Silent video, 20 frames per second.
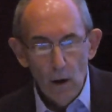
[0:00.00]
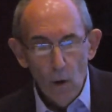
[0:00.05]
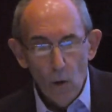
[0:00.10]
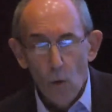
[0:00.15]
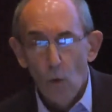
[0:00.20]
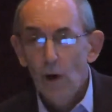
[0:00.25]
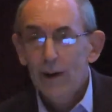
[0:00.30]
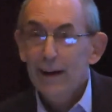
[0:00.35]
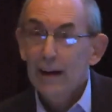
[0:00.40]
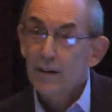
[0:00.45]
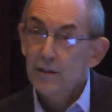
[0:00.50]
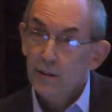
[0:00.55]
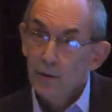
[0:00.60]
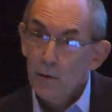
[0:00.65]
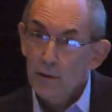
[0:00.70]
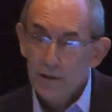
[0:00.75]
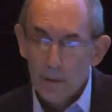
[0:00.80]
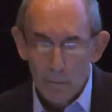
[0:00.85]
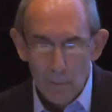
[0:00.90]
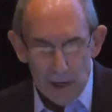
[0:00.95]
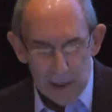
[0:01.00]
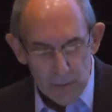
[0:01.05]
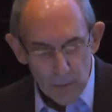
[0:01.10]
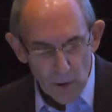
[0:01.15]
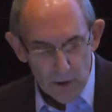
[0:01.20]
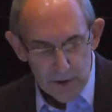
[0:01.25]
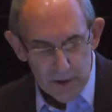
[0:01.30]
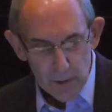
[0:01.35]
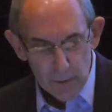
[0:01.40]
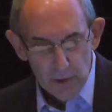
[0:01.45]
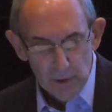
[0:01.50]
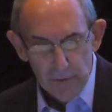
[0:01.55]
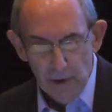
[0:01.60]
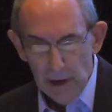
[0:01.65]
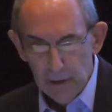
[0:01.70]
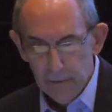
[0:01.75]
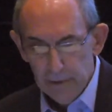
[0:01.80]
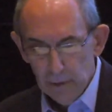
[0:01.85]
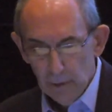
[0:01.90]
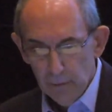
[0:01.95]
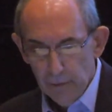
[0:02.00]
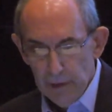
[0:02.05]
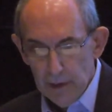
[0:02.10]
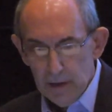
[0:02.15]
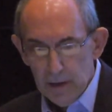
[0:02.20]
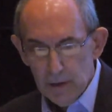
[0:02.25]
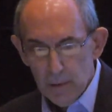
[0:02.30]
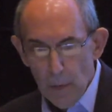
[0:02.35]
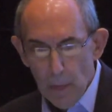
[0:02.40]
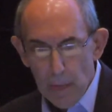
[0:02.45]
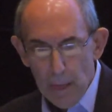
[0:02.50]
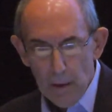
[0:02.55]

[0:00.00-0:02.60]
What I do is a much more simplified view of this